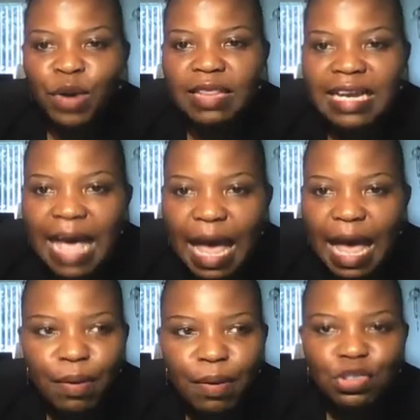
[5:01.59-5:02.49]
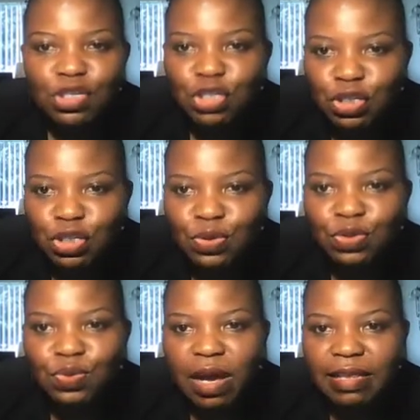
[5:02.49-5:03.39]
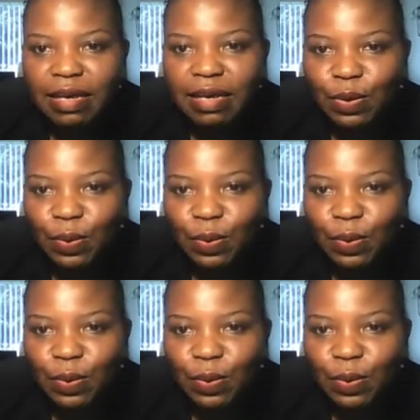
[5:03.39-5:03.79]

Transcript: are then able to choose where they are